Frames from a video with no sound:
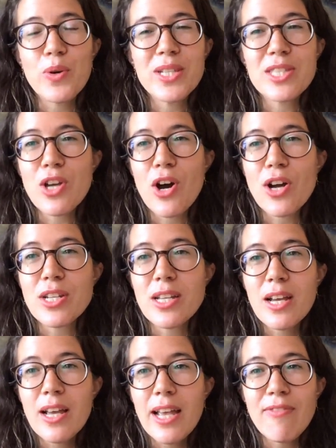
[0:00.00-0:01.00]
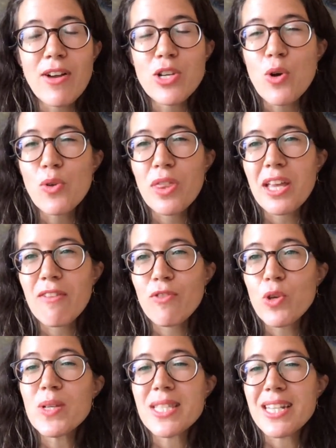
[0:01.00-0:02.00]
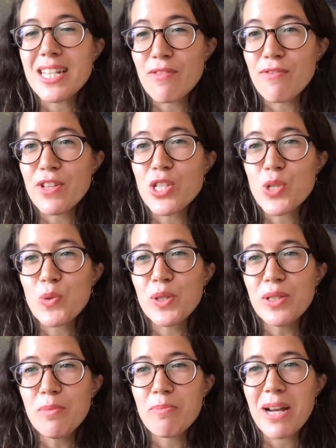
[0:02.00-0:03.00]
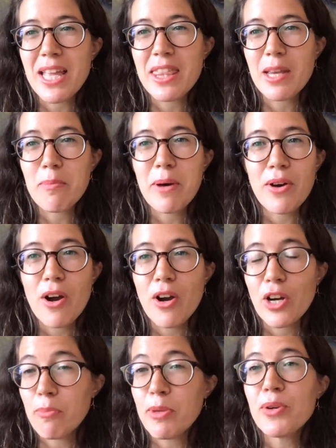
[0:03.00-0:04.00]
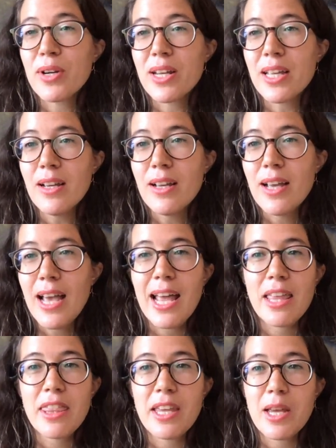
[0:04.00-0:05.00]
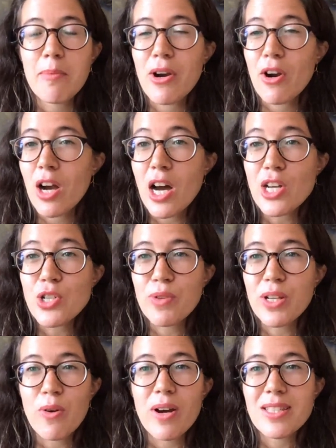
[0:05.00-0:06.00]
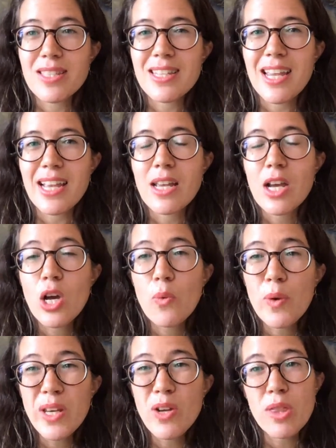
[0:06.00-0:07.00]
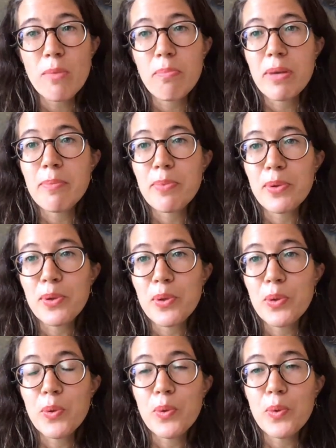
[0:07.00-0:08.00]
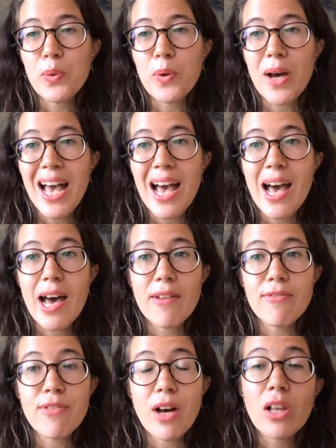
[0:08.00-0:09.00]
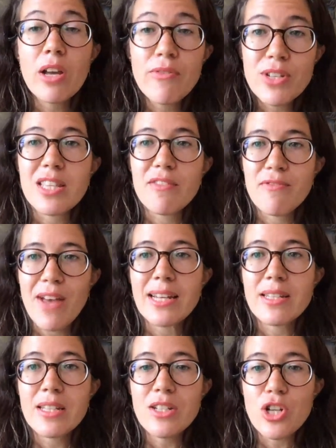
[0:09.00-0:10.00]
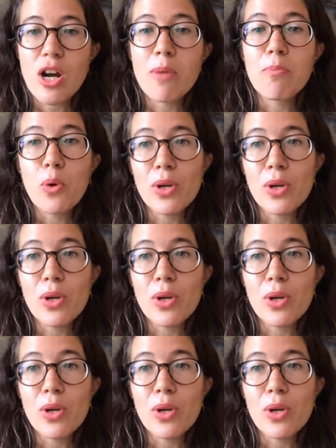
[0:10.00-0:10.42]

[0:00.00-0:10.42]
You know, it's not, if I don't think of you as an individual, but I think about our community and I think about our country or our state, we know that people who have a lot of disadvantage are